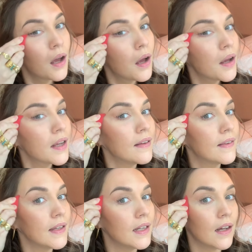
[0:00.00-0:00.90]

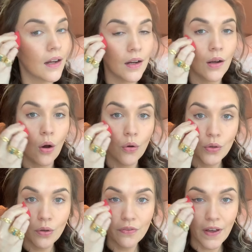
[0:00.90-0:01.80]
concealer on your
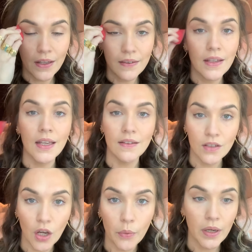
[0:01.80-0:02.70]
face is
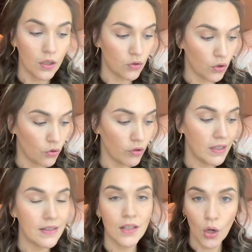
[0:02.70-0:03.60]
going to
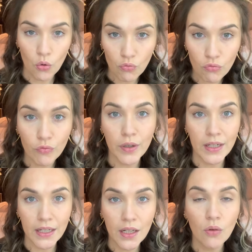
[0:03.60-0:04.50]
crease
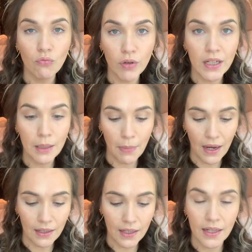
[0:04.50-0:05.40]
really, really
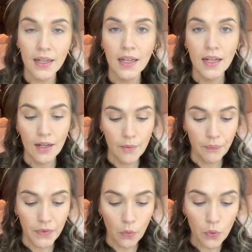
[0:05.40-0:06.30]
badly.
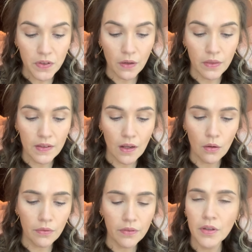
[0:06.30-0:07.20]
Also, this whole
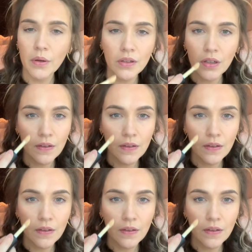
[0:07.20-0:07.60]
doing your